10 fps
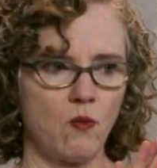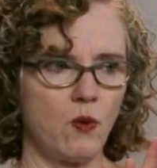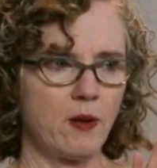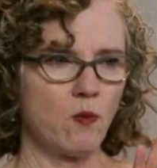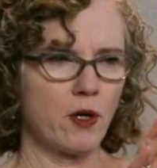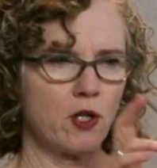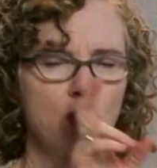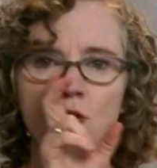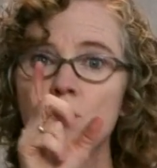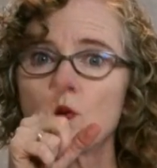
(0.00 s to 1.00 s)
when we're
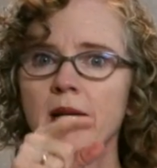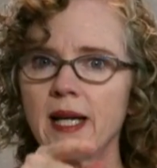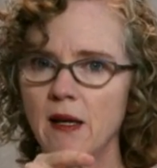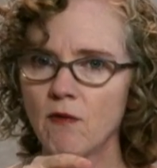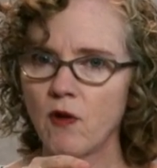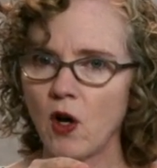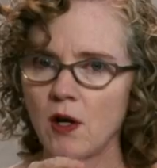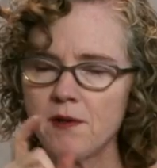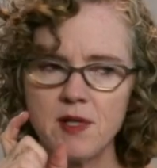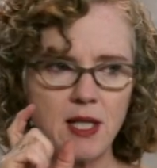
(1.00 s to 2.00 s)
usually
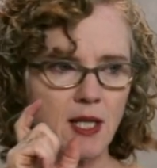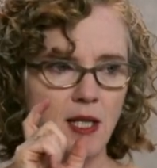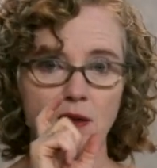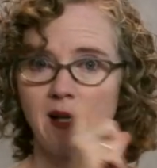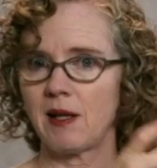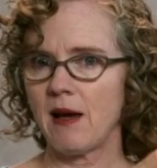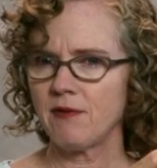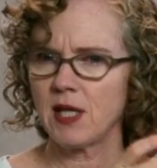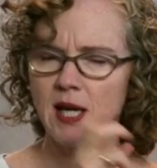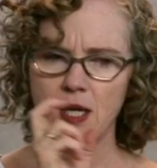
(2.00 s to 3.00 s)
involved in the
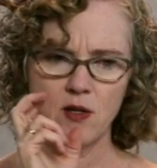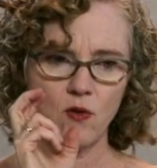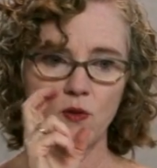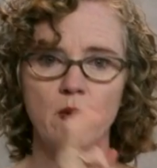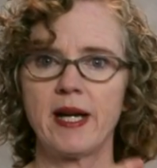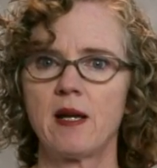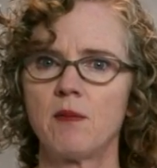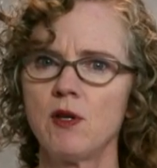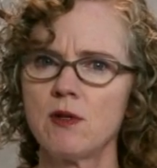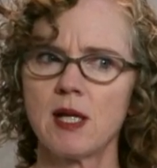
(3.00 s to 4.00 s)
left hand or
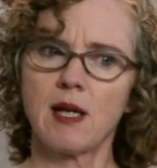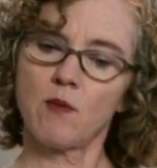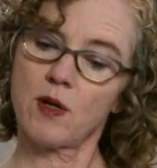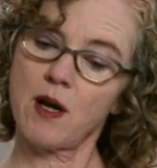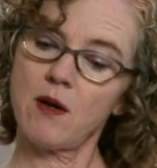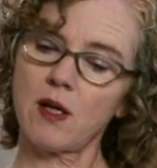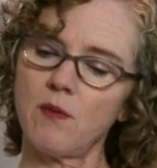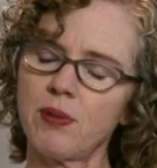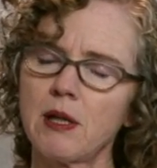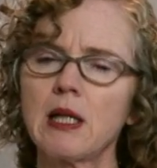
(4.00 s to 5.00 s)
reading music and we're not
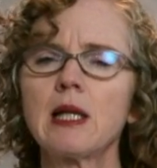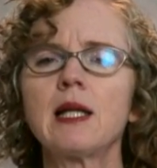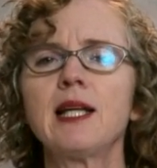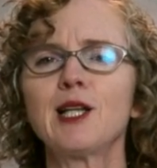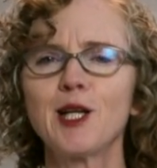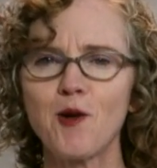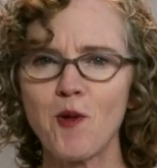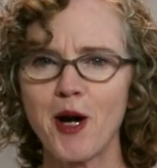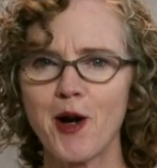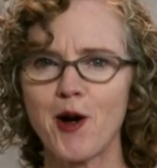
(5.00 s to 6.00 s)
completely
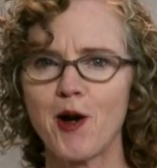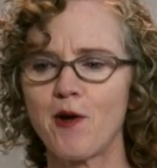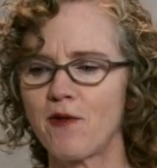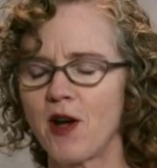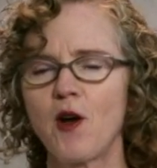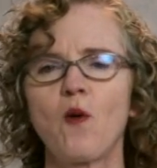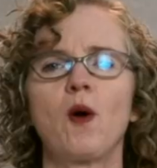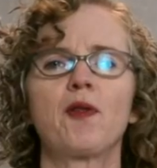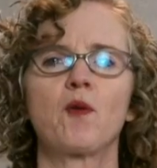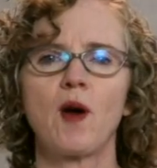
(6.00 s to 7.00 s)
aware of
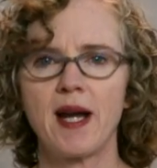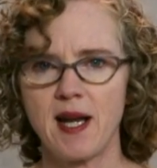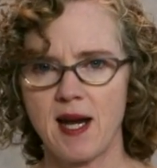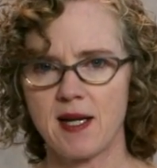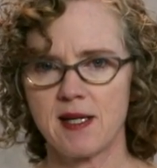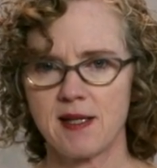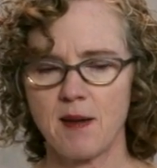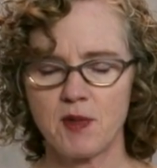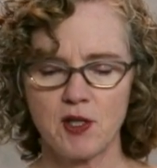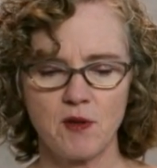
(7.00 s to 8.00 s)
what the right hand is
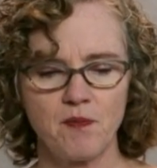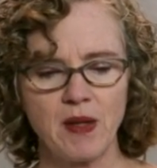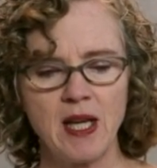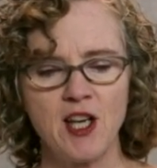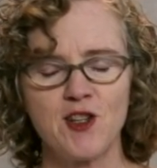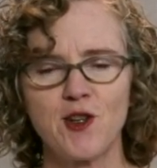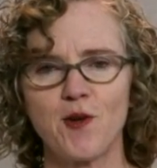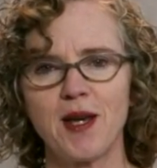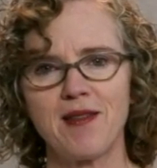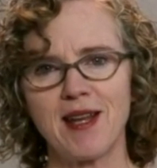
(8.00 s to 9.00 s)
up to.
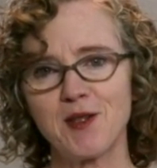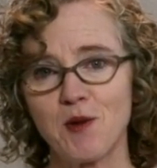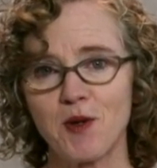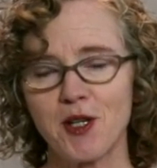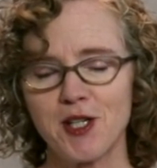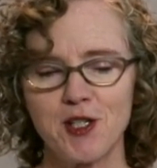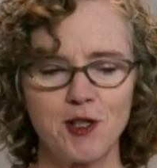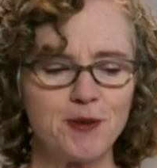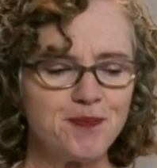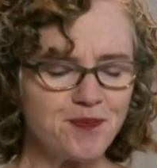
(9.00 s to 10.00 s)
So that's what we're going to
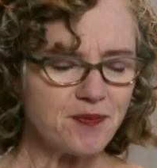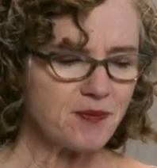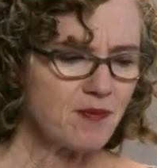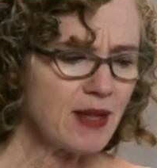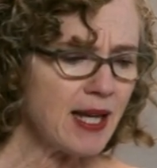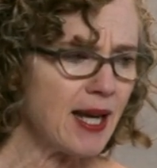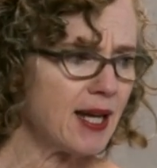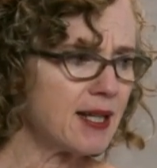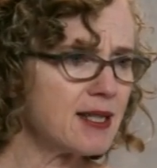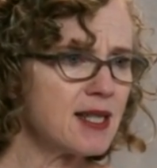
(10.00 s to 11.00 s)
do.
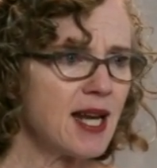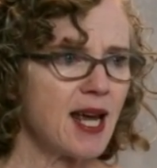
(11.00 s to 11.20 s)
And